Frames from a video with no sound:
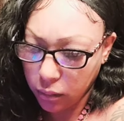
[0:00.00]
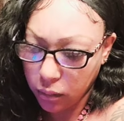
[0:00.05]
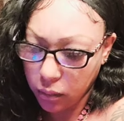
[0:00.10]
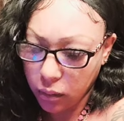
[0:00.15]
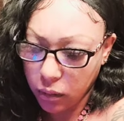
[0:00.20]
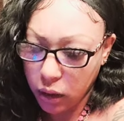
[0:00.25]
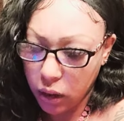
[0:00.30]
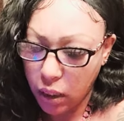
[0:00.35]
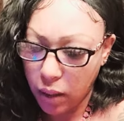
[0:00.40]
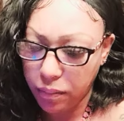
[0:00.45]

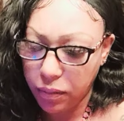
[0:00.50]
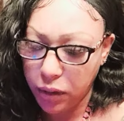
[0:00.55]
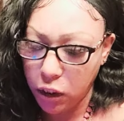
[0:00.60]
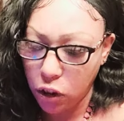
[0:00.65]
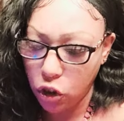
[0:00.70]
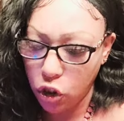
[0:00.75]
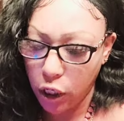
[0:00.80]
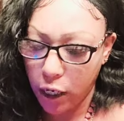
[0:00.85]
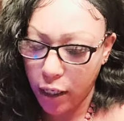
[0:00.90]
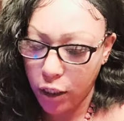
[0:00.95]

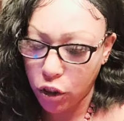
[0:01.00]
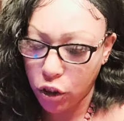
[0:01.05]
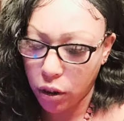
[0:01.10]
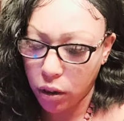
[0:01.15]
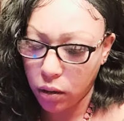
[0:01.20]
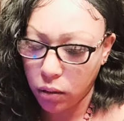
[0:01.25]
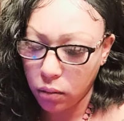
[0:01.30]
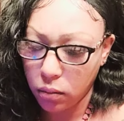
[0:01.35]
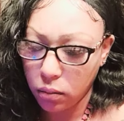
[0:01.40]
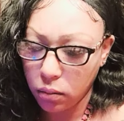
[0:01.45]
Something's
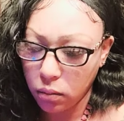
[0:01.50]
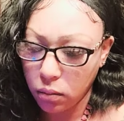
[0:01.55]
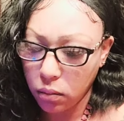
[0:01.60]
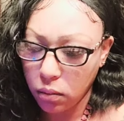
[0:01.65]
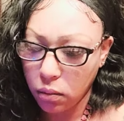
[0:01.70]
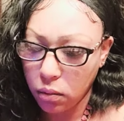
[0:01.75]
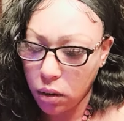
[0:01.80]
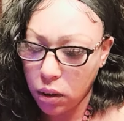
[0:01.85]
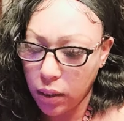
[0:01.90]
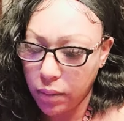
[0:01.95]
changing.
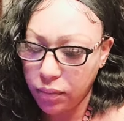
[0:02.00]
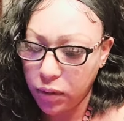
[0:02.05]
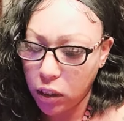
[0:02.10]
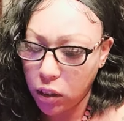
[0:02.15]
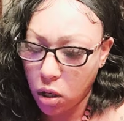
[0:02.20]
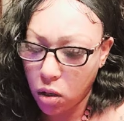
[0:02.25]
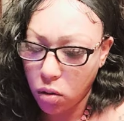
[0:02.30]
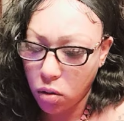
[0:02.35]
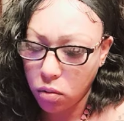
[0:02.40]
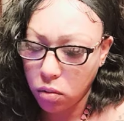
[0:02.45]
Something
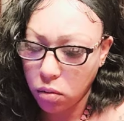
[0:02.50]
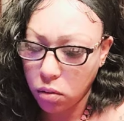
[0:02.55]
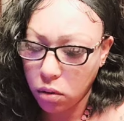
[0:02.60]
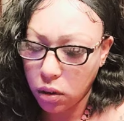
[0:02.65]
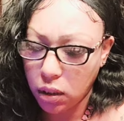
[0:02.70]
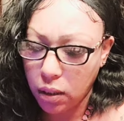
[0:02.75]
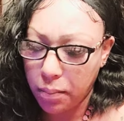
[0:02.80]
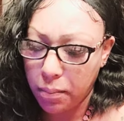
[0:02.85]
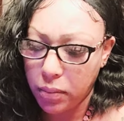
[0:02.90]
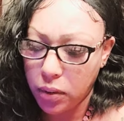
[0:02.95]
know
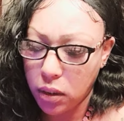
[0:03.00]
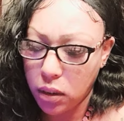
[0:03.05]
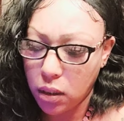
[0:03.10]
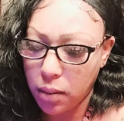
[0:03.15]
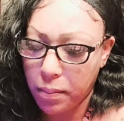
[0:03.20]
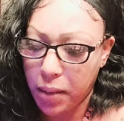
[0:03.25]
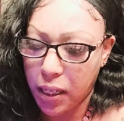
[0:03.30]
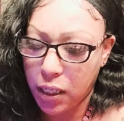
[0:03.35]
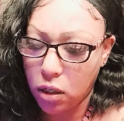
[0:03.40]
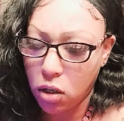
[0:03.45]
some
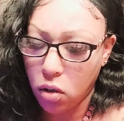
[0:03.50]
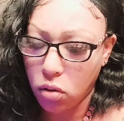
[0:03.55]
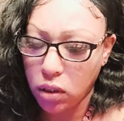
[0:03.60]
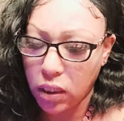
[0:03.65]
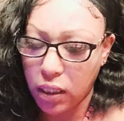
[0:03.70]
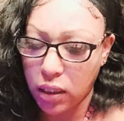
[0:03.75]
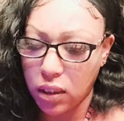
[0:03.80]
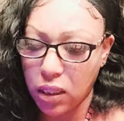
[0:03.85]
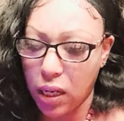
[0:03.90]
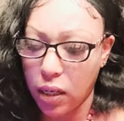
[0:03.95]
somebody knows
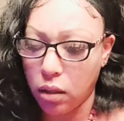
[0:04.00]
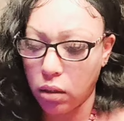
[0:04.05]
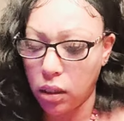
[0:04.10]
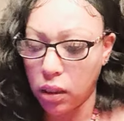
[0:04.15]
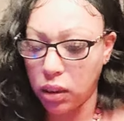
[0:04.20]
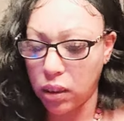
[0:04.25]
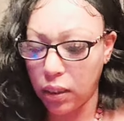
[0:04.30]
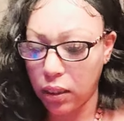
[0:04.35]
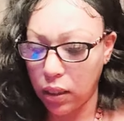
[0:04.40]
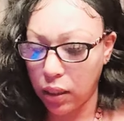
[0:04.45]
that a cycle
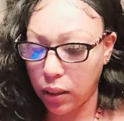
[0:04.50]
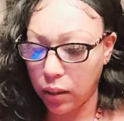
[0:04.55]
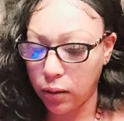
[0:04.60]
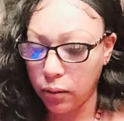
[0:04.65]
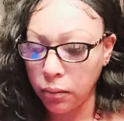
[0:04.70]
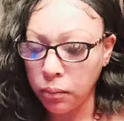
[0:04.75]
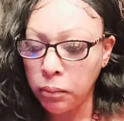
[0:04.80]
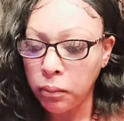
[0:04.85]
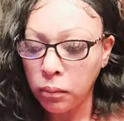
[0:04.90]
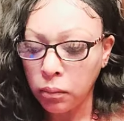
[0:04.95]
is ending.
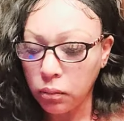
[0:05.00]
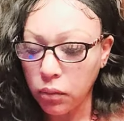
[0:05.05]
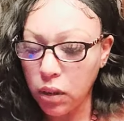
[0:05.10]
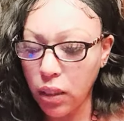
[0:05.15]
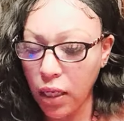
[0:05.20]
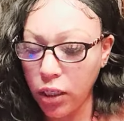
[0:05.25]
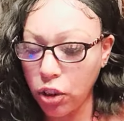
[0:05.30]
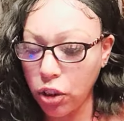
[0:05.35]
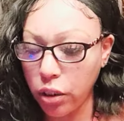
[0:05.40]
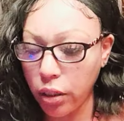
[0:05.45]

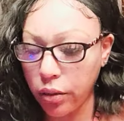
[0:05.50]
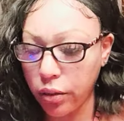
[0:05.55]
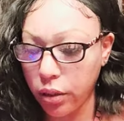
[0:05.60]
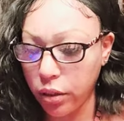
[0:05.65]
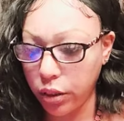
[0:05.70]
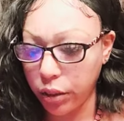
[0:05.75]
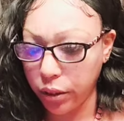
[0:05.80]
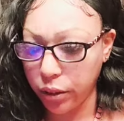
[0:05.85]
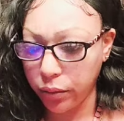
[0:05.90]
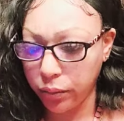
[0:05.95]
Sagittarius
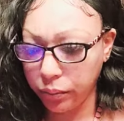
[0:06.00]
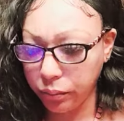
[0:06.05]
here.